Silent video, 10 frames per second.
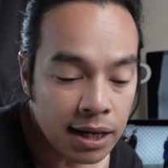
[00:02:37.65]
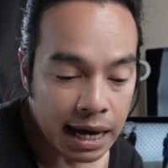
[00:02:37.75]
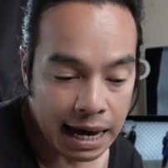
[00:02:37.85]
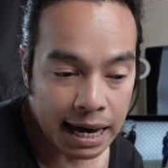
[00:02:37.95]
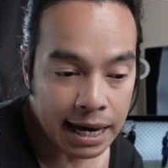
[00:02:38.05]

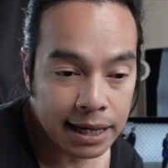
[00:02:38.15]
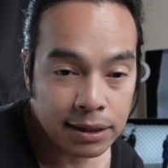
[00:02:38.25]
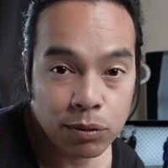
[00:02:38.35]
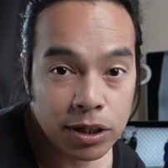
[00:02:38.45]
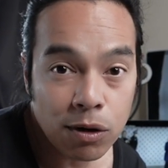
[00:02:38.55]

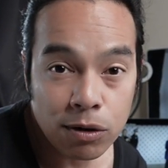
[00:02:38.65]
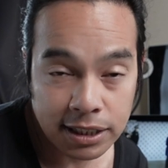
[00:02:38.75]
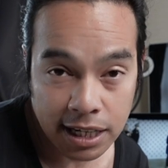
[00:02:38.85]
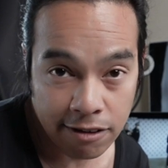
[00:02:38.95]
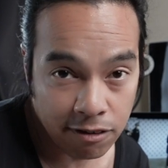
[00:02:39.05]
And we're all
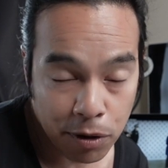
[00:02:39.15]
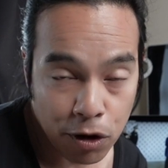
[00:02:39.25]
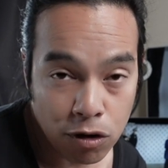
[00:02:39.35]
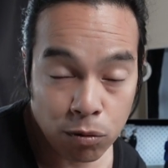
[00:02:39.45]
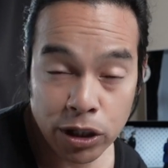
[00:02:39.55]
staying from
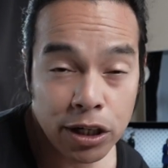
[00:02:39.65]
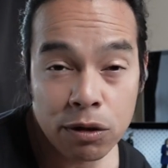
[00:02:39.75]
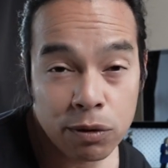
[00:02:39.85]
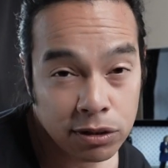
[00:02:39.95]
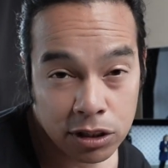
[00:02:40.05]
home with the new
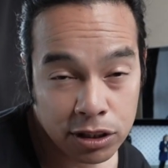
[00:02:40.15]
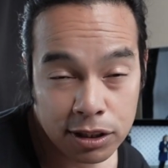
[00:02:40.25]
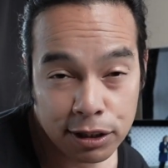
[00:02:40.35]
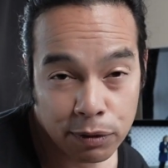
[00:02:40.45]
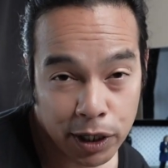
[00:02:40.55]

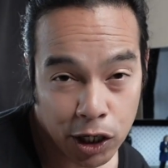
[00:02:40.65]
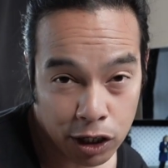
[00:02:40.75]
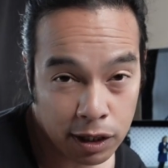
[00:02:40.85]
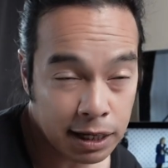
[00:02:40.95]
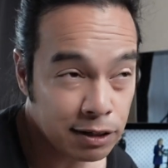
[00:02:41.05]
restrictions going
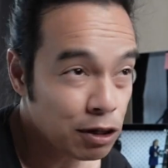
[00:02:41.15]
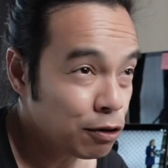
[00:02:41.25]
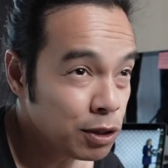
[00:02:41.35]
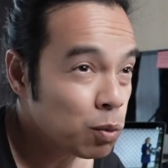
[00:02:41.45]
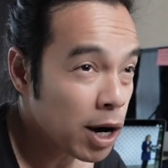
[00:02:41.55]
on that
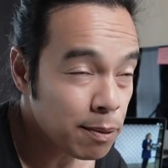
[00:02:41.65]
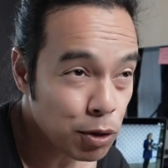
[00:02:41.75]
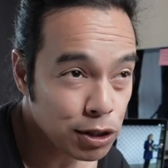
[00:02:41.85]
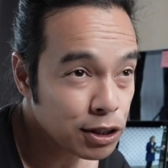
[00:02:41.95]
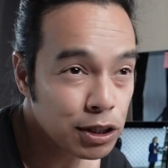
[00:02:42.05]
only one
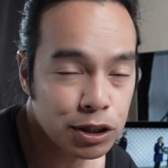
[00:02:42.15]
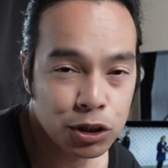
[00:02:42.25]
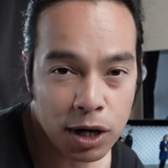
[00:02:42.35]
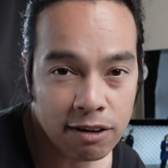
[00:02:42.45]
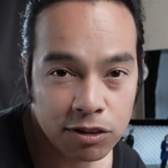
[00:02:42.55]
person could
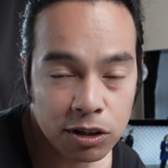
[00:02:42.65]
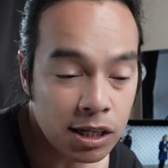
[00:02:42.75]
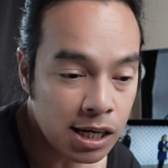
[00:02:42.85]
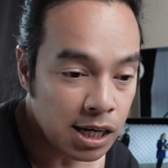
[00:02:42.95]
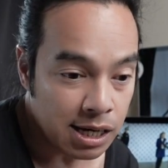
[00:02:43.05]
travel
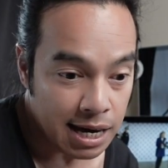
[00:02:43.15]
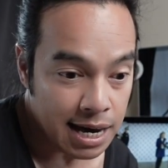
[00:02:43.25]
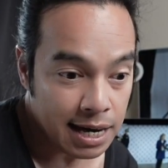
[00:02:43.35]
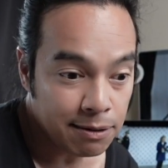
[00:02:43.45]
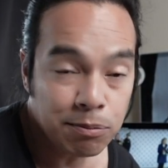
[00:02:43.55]

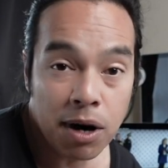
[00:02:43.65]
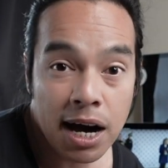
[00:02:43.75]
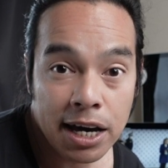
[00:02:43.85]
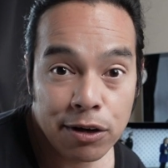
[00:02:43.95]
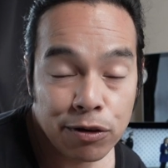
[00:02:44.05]
and
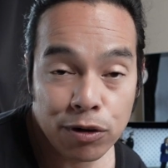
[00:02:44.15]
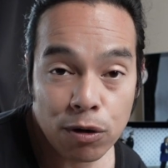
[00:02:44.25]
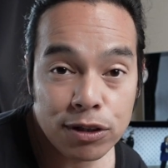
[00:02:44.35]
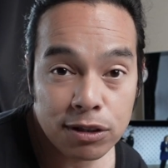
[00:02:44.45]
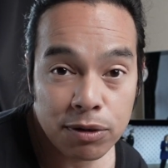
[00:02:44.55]
buy your
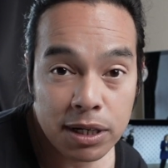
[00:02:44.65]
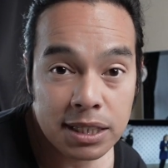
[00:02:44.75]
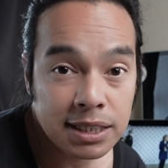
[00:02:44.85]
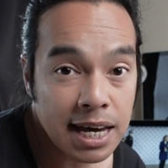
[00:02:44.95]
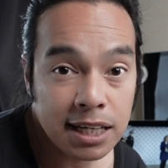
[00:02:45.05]

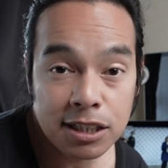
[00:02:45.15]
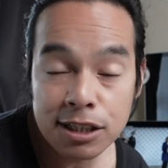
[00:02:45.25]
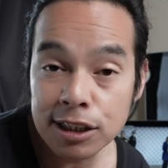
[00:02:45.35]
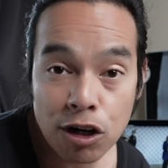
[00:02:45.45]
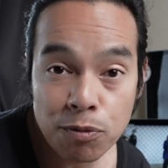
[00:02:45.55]
groceries. And
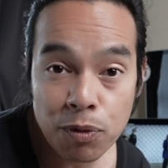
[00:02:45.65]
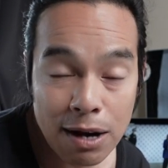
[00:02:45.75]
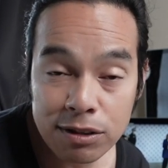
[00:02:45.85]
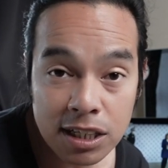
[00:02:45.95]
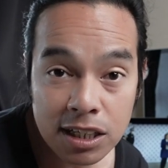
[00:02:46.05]
there's no
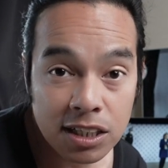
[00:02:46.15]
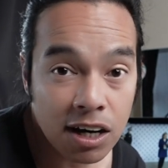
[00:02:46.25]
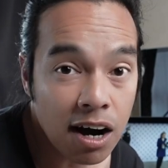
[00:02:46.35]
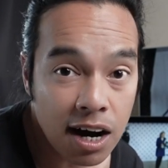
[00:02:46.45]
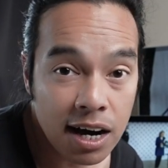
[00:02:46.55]
browsing in the
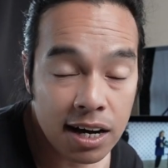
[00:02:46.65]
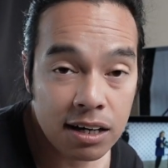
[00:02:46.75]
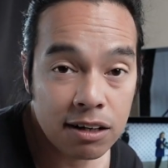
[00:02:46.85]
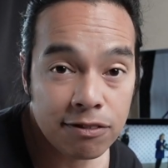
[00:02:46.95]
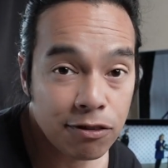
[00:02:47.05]

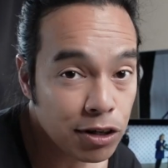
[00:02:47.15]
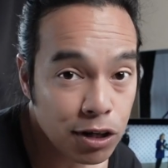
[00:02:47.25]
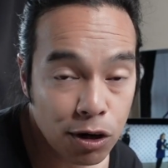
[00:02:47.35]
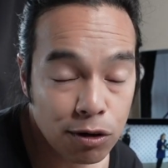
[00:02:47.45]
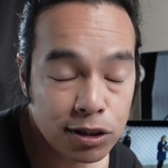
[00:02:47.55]
aisle for
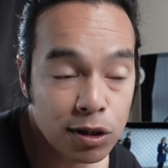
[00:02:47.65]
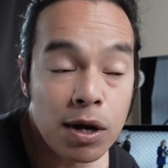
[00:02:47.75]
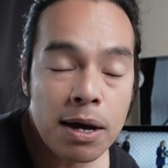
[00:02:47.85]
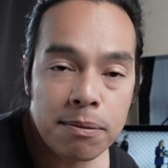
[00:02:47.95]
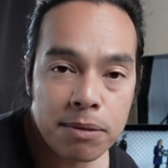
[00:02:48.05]
you. So
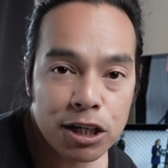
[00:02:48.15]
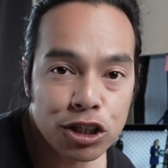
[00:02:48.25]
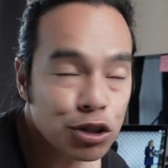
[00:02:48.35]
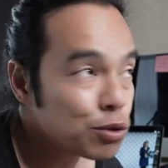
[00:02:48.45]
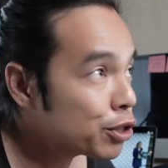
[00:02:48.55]
make
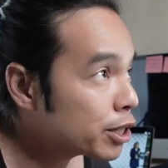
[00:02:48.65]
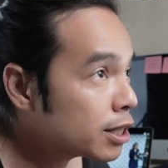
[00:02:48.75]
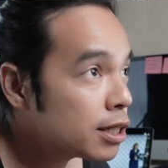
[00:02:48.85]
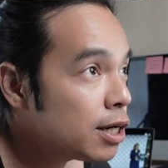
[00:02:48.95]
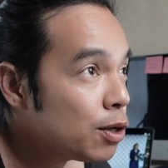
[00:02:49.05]
sure
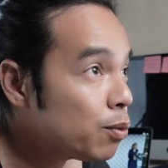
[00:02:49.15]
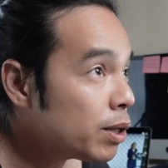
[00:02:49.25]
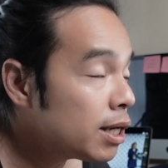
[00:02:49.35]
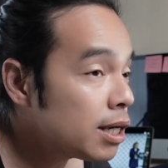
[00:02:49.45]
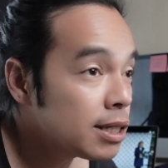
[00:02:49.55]

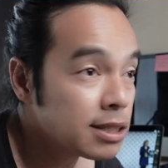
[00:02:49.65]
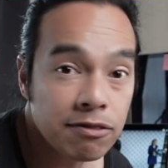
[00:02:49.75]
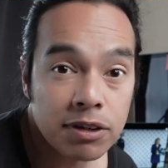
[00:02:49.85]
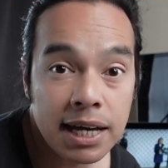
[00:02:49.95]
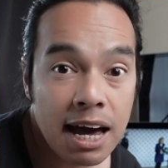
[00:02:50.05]
we
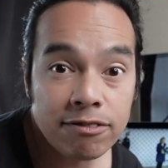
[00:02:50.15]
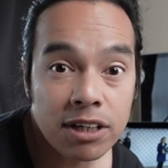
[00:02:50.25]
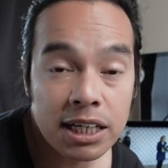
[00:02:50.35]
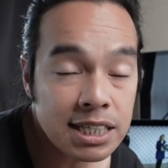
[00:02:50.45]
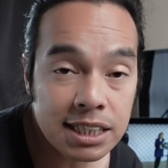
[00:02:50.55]
definitely have the
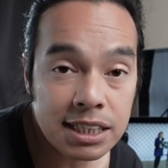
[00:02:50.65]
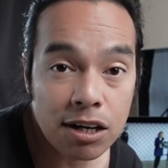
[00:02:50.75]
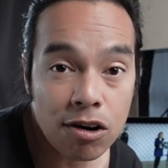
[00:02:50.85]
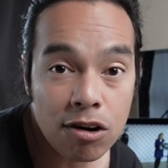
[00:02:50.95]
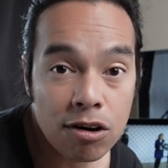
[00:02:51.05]
list
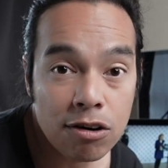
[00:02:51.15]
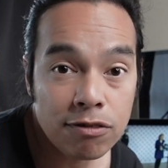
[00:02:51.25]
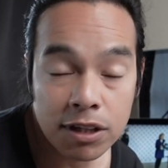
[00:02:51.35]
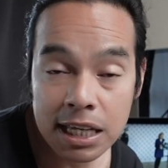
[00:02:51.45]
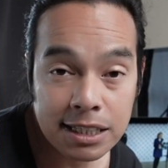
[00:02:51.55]
of
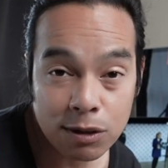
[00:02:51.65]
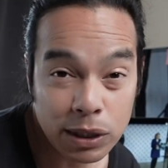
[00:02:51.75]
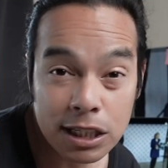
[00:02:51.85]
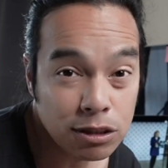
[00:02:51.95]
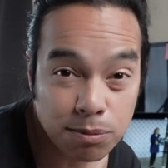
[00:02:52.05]
the things that we
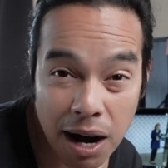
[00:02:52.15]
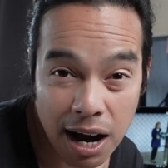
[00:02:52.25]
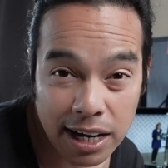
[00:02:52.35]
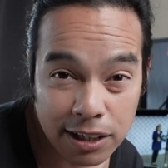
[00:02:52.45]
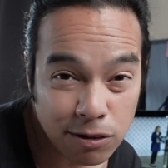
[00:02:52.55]
need to
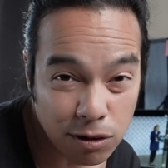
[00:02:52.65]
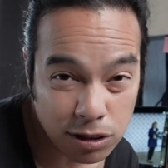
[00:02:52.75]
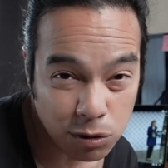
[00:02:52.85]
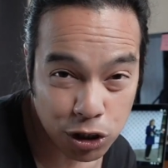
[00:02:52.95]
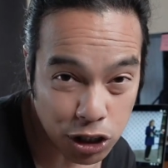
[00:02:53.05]
buy in a
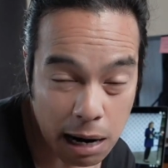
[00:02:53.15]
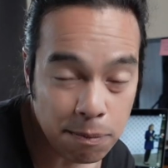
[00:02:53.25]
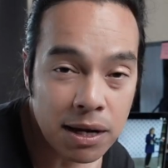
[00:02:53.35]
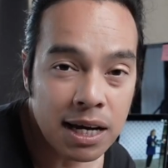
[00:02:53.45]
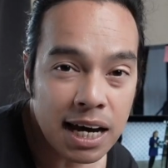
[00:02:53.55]
grocery
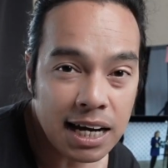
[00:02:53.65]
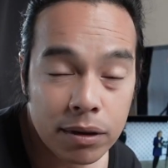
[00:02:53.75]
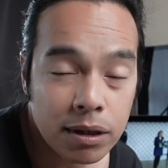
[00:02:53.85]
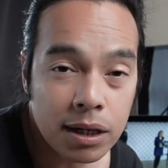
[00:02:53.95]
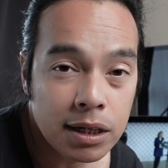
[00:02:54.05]
shop. And
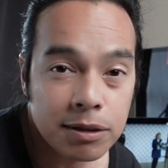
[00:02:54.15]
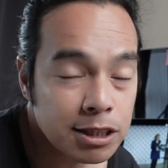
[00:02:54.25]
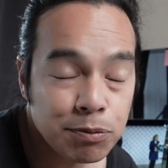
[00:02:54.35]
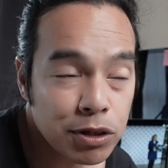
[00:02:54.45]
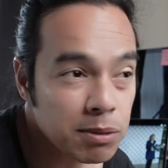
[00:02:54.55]

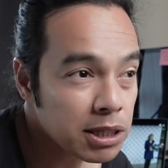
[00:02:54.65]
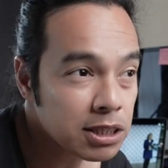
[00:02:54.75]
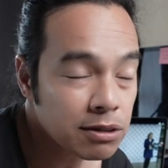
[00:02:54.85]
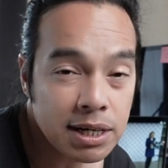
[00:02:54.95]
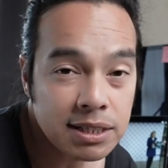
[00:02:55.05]
it's pretty
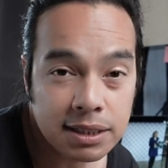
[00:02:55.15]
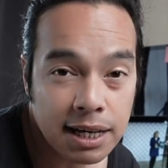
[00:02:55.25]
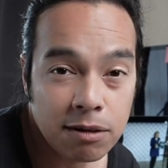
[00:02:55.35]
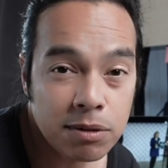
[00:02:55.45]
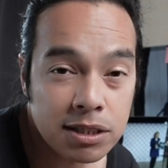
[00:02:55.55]
much crazy
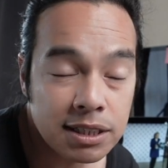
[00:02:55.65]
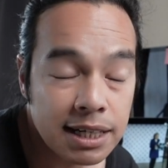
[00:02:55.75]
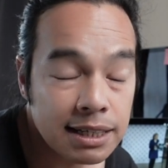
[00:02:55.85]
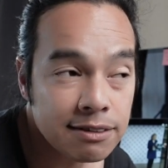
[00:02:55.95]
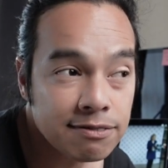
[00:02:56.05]
now because the
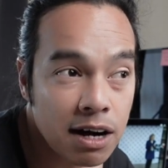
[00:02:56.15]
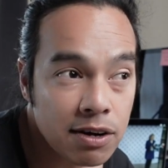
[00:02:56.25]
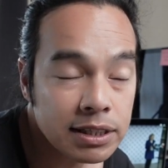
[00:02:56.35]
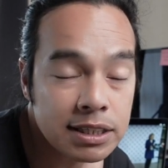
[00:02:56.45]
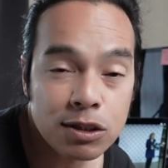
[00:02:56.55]
Delta
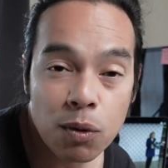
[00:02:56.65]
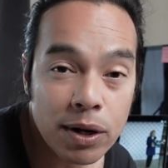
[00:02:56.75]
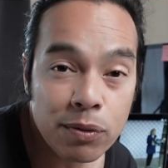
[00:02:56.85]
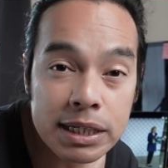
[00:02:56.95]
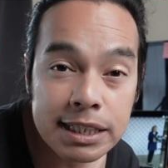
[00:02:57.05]
variant is quite
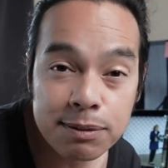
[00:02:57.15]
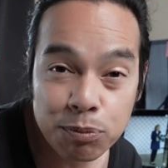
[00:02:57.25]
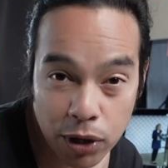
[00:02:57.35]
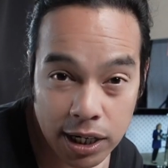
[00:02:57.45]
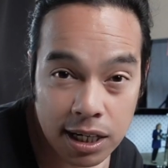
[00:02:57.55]
really
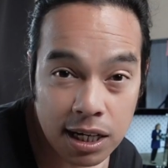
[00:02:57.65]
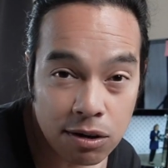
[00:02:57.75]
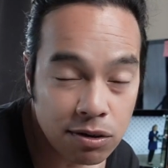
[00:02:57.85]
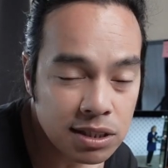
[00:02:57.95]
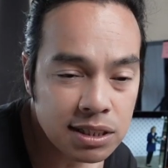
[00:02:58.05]
spreading
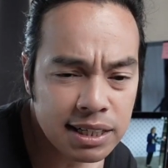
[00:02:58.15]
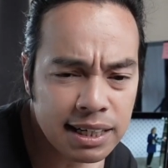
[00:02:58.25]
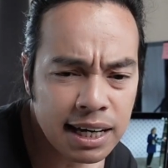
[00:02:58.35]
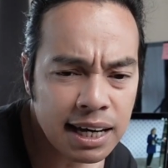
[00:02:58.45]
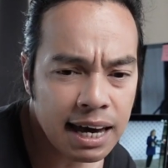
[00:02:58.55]
here in Sydney.